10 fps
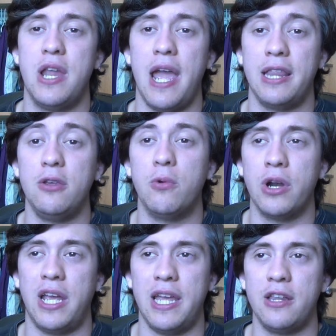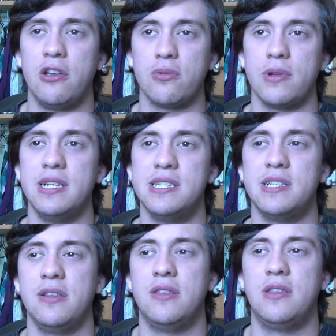and you want to increase
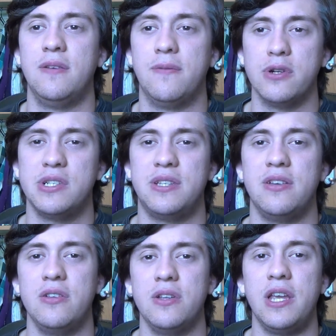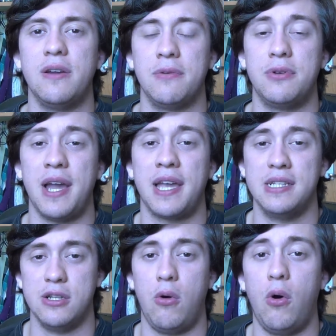the versatility of your deck as
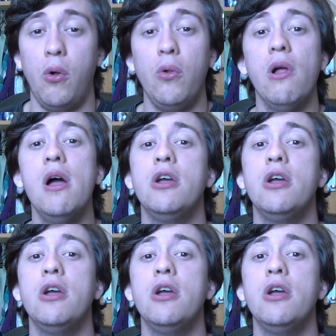a whole,